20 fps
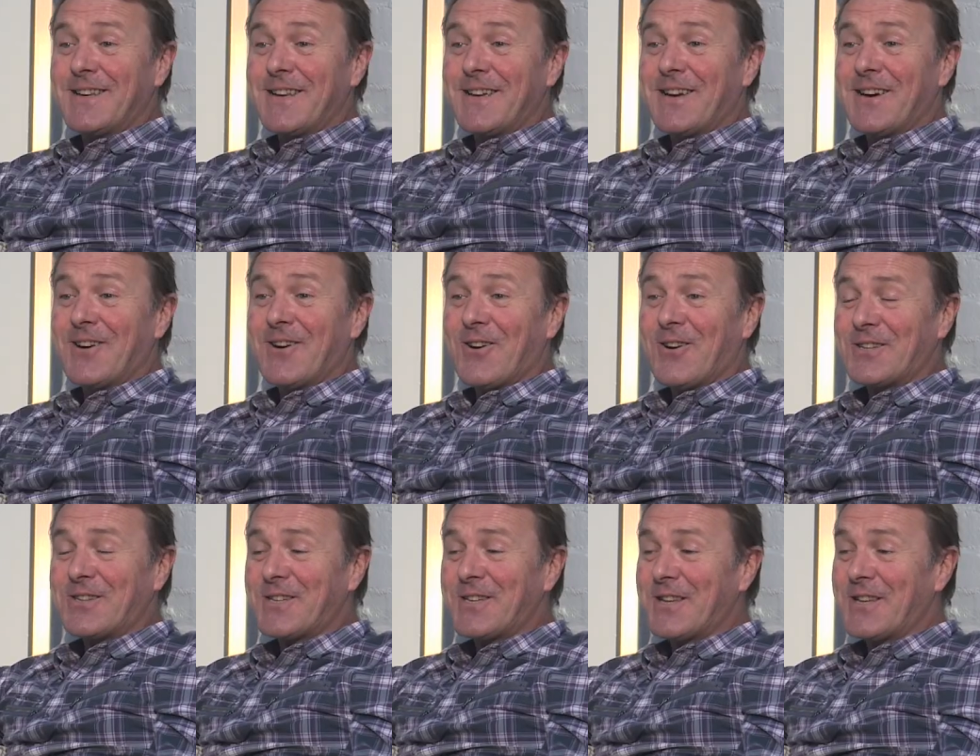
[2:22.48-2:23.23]

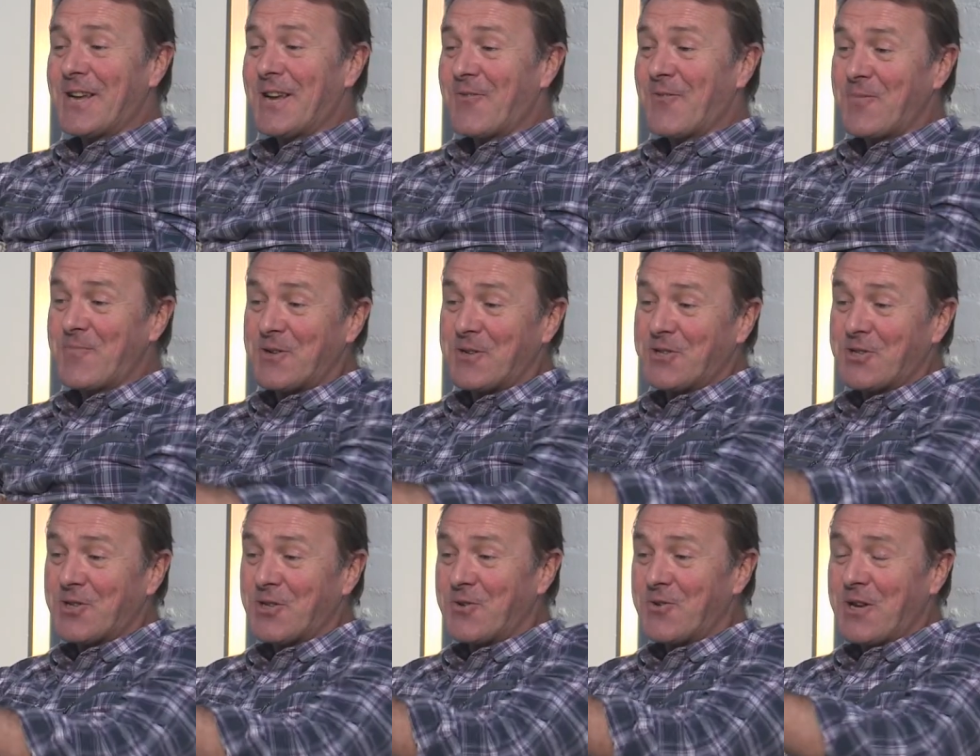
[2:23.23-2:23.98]
I sit there in my
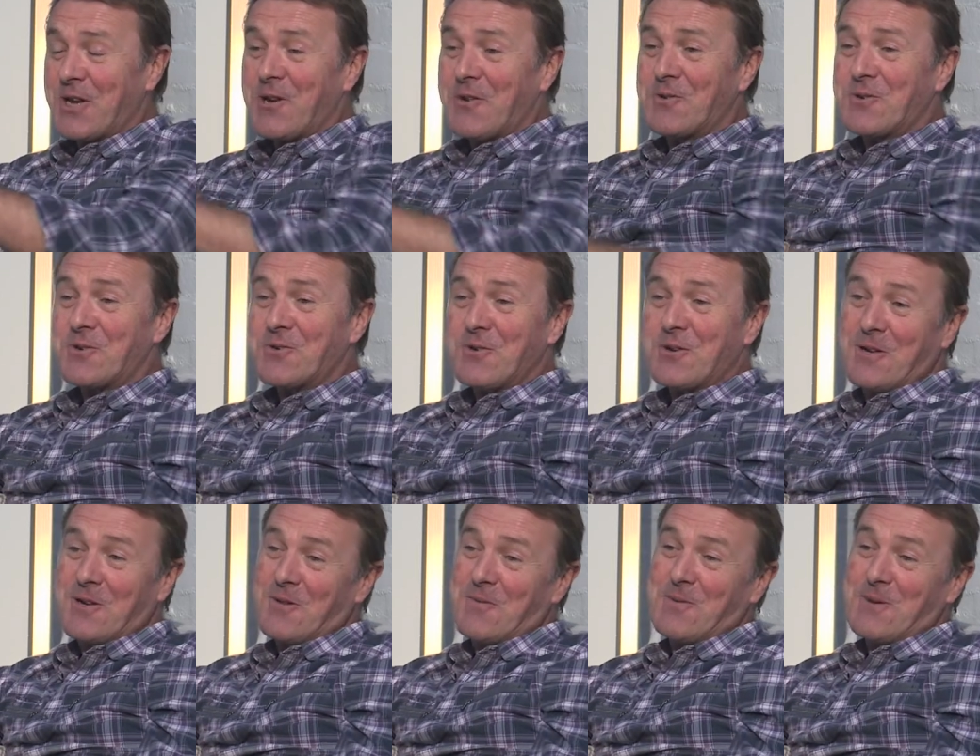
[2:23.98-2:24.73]
studio and do a
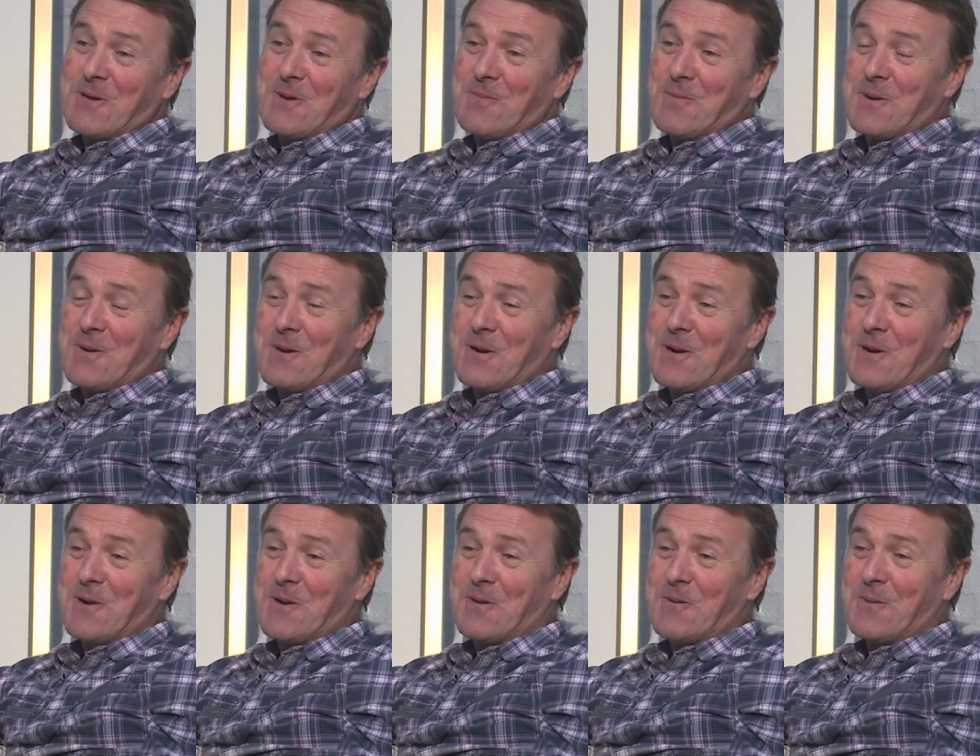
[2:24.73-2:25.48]
little bit
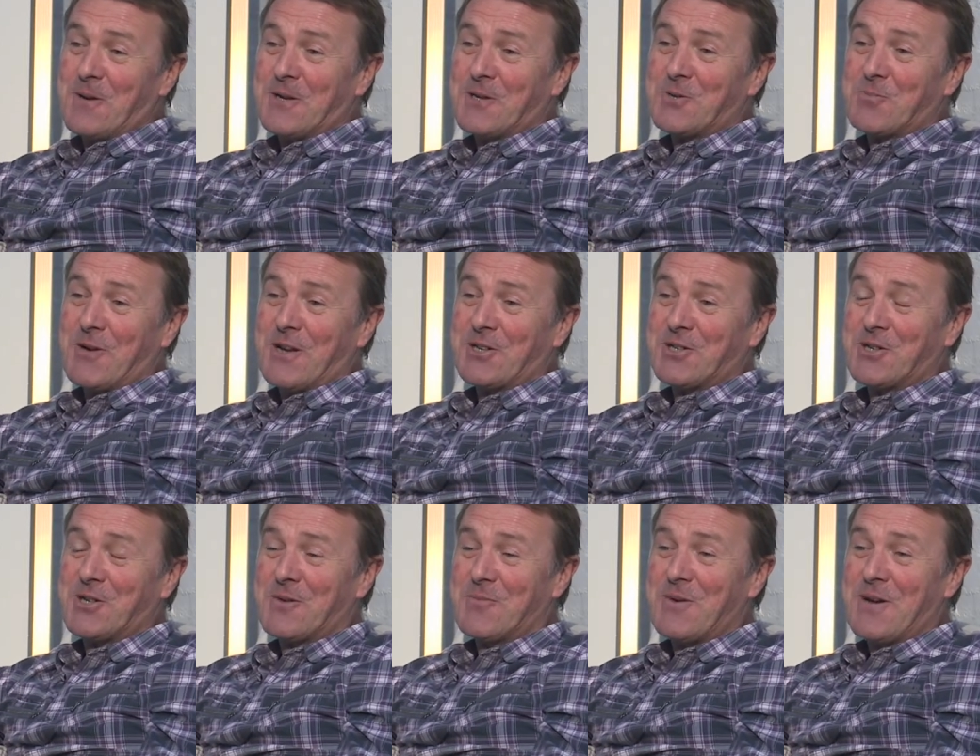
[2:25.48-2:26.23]
of
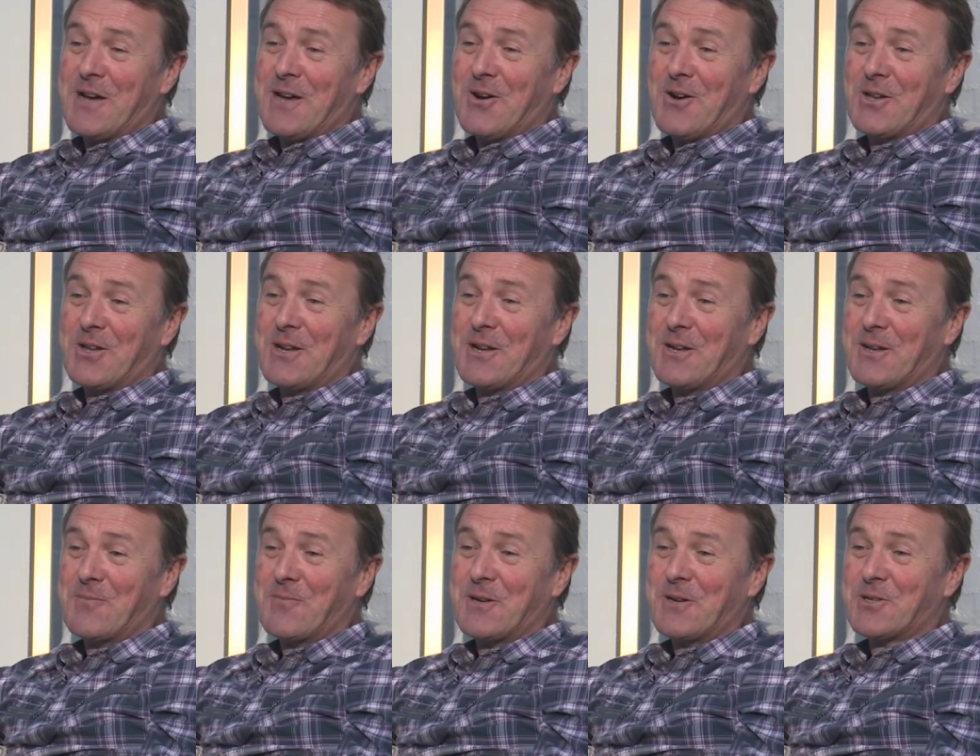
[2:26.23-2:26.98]
splashing about and a
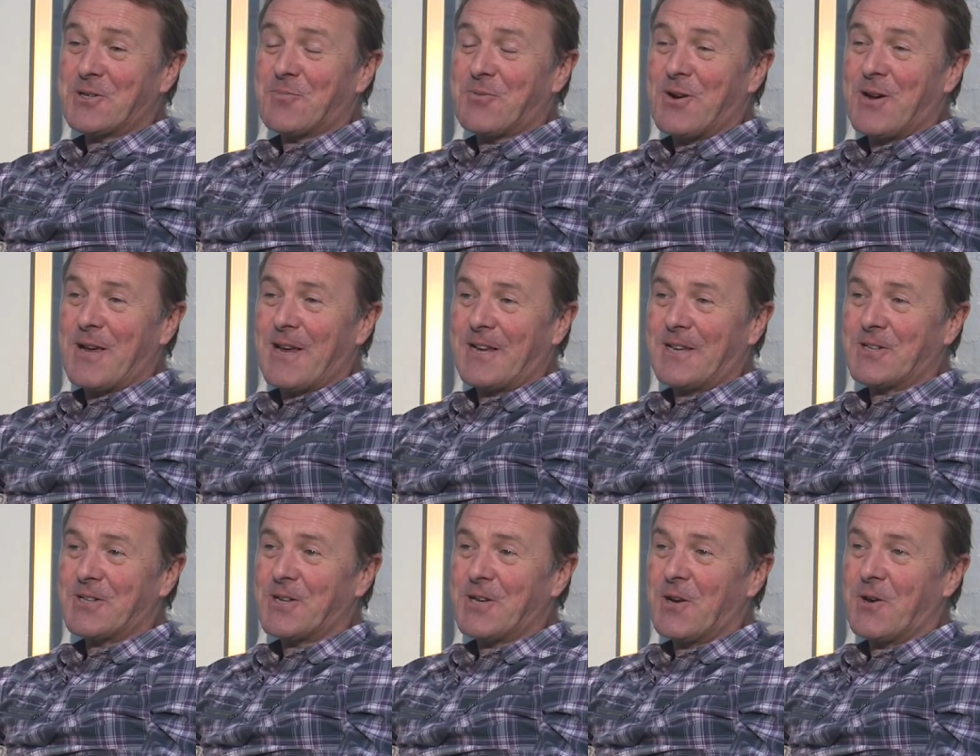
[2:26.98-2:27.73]
little bit of
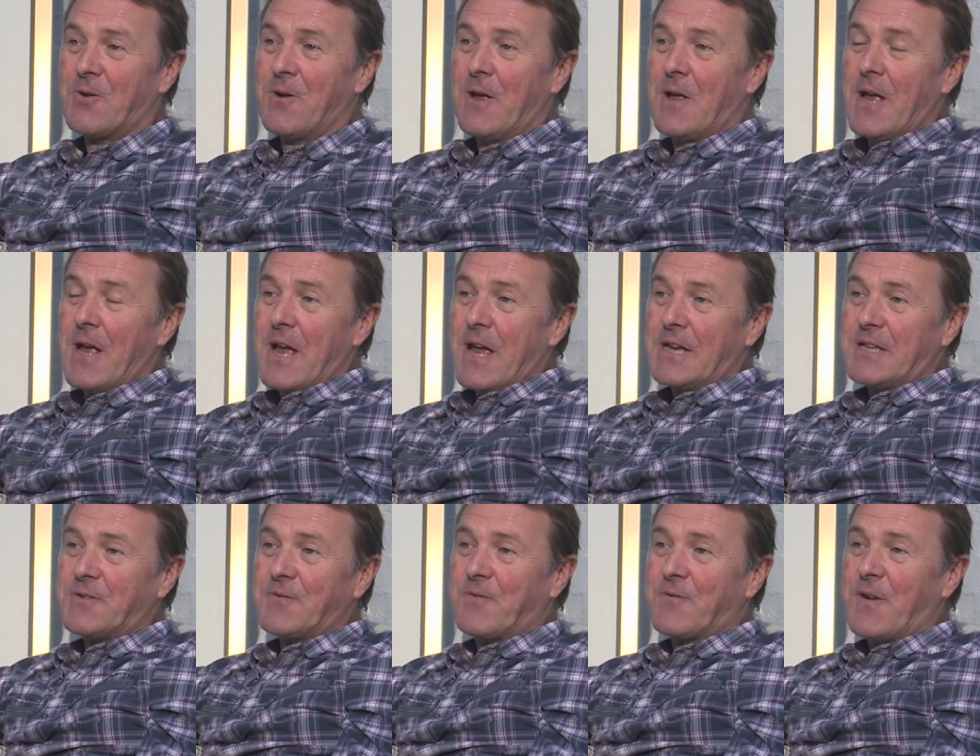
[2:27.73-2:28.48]
spraying. So
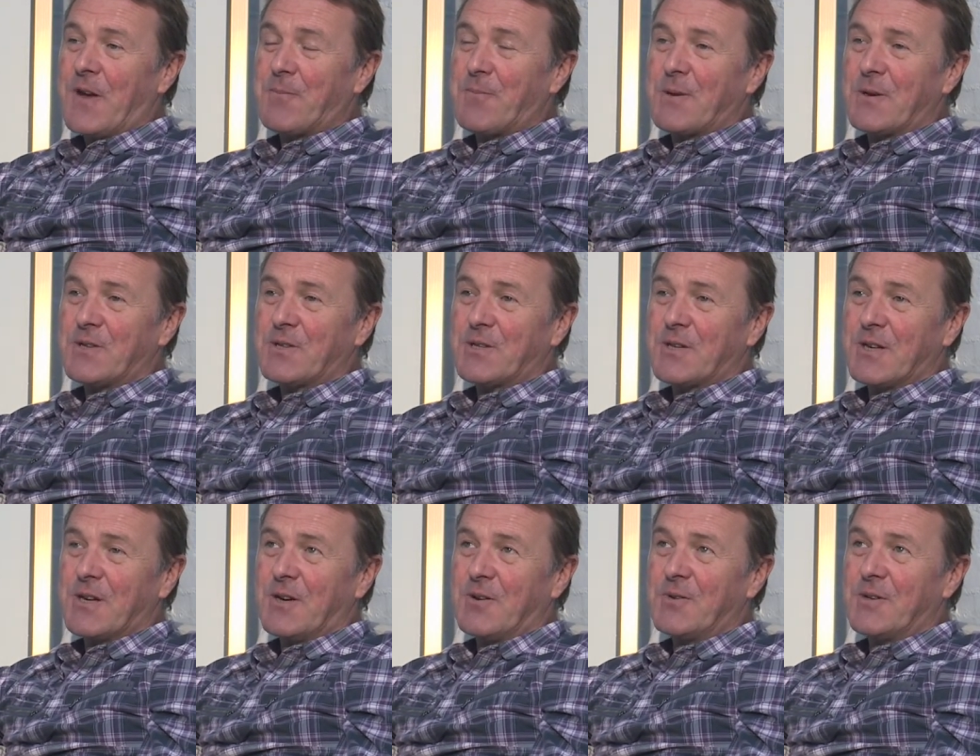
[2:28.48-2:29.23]
it's fabulous to
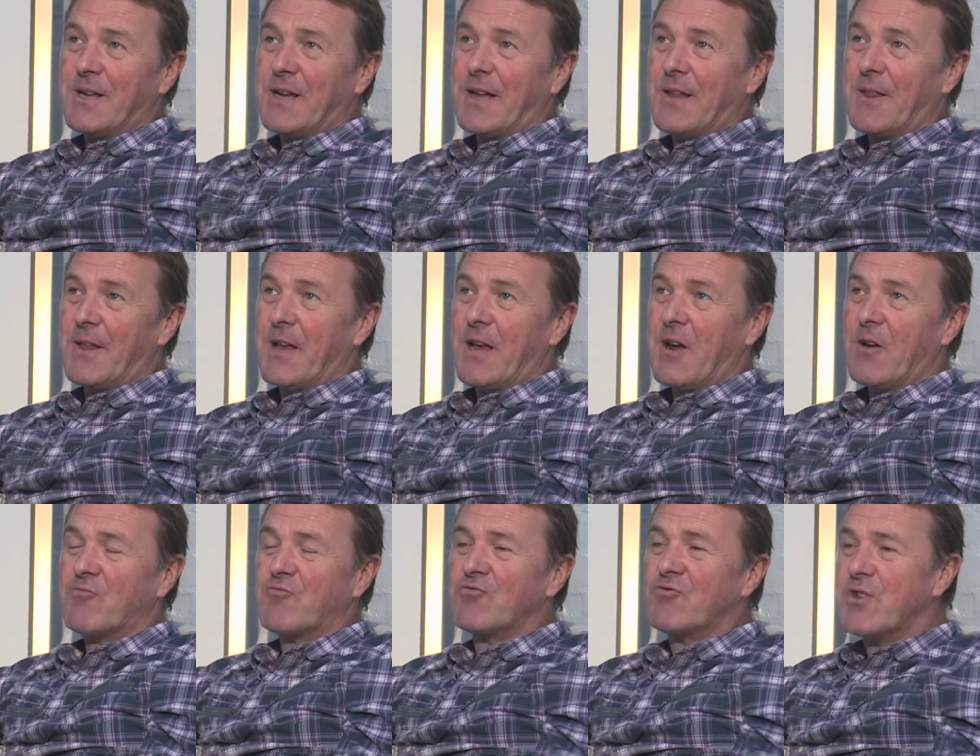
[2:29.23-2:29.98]
go down there.
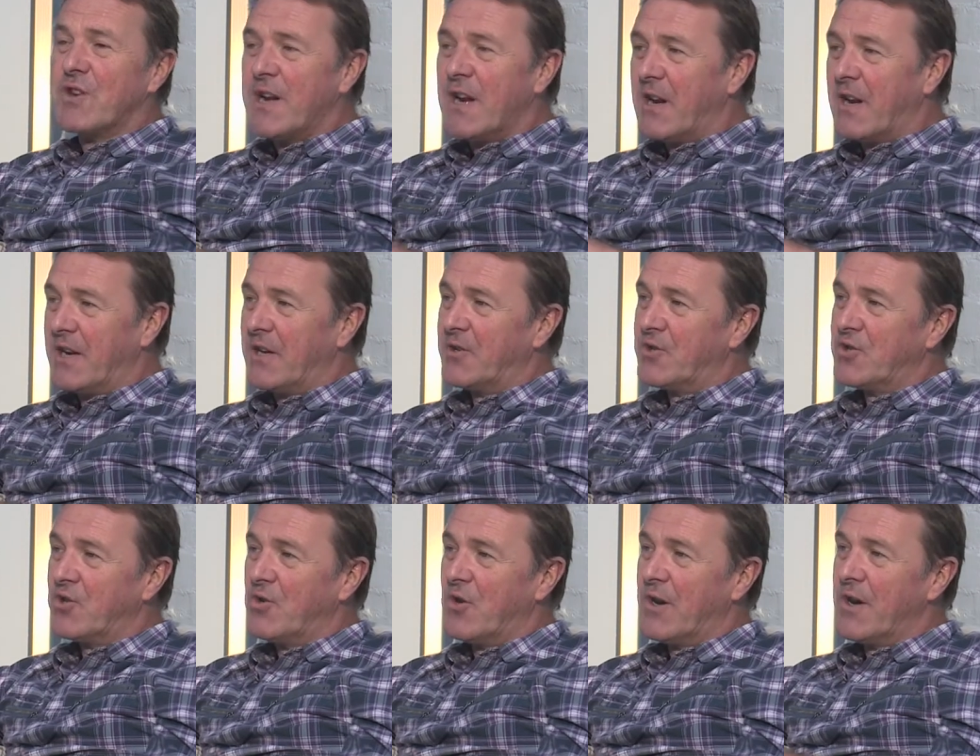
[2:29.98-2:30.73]
I really
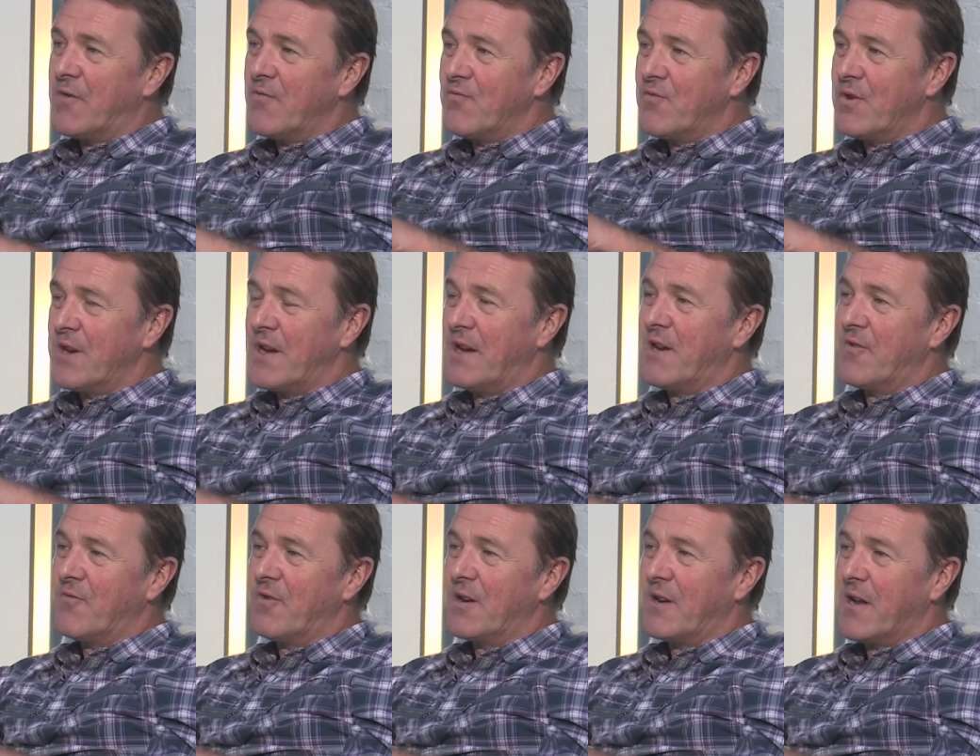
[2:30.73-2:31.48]
enjoy it,
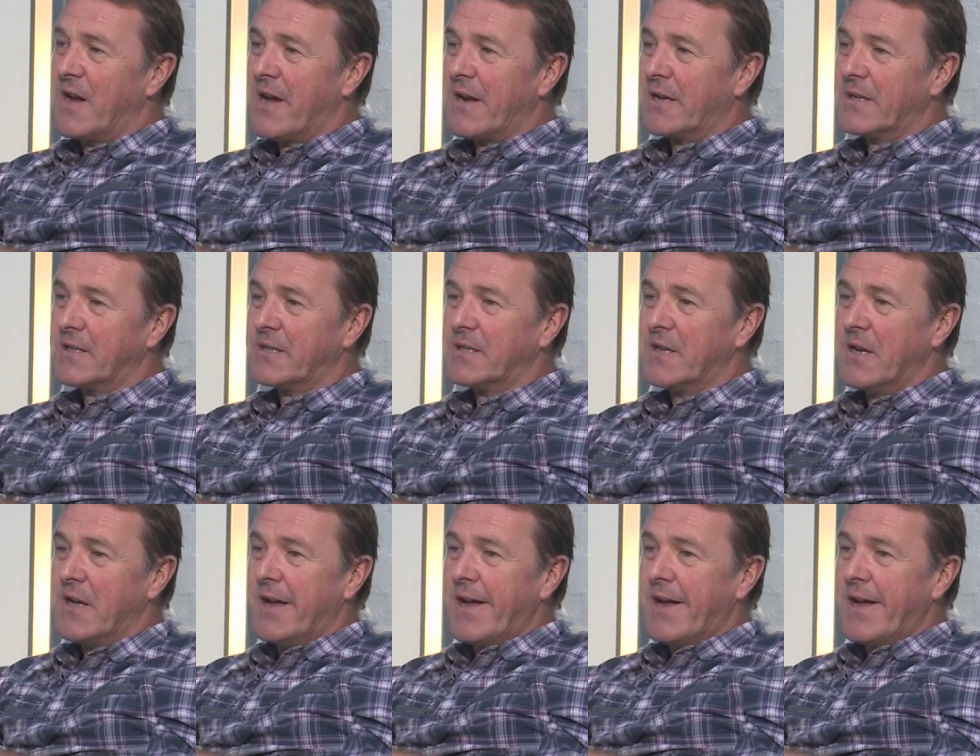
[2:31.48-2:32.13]
really relax.